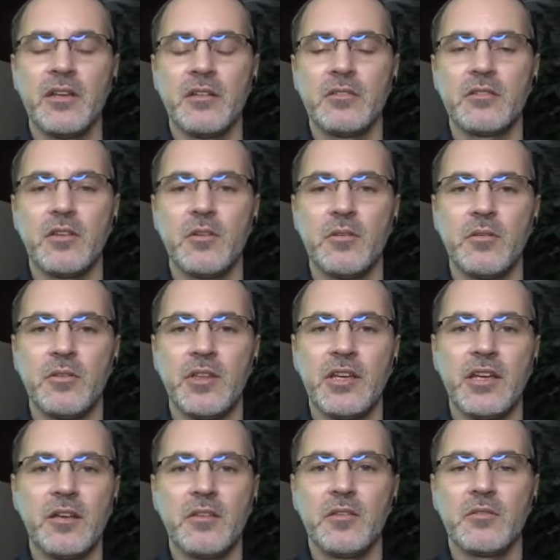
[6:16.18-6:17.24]
So
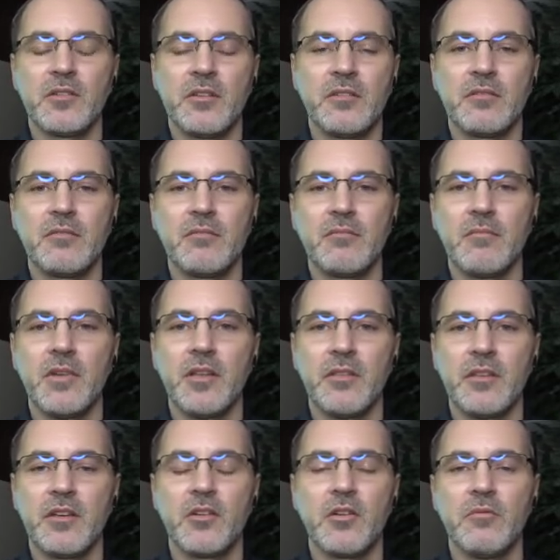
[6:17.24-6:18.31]
there's a
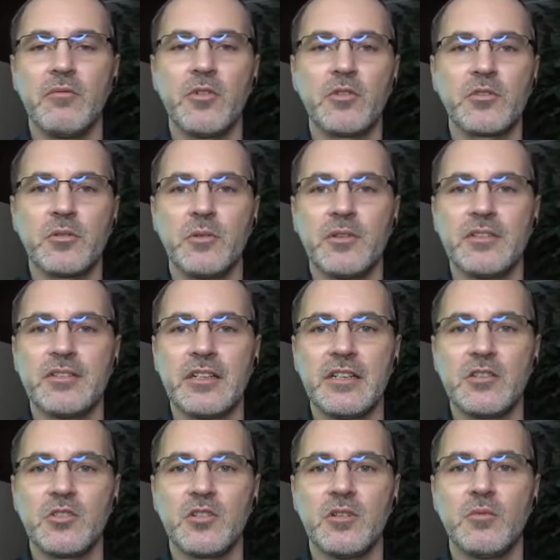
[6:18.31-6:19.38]
thing called
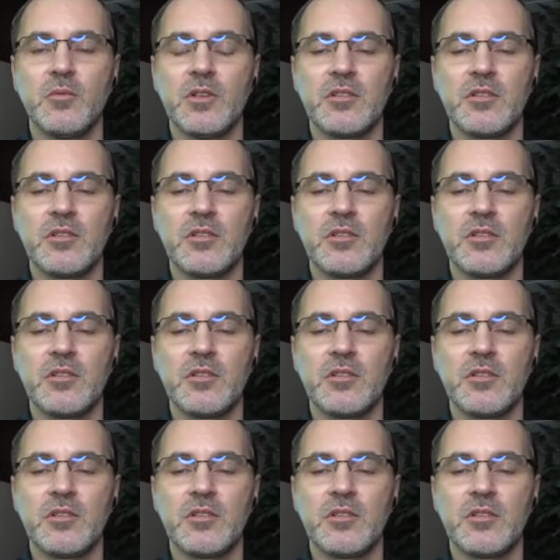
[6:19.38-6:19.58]
virtualization,